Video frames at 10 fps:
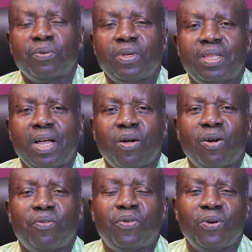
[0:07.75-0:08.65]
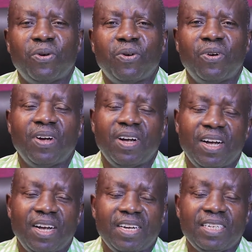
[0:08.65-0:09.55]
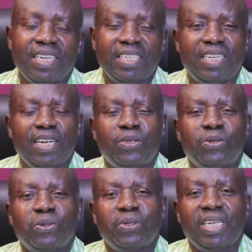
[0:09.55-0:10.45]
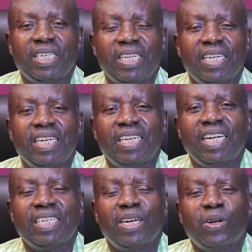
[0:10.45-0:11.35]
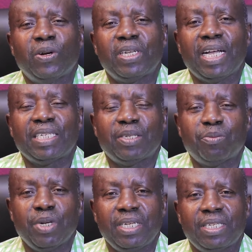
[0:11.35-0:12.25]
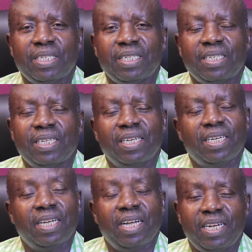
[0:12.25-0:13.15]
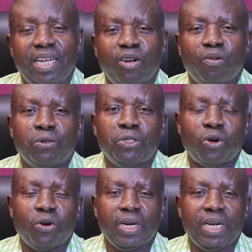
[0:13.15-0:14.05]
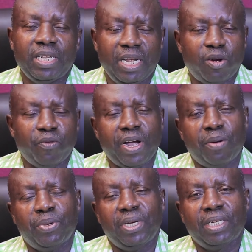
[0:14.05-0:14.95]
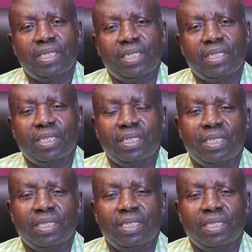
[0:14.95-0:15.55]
We thank God for this day too. This is the day that the Lord has made. A day of joy, a day of happiness.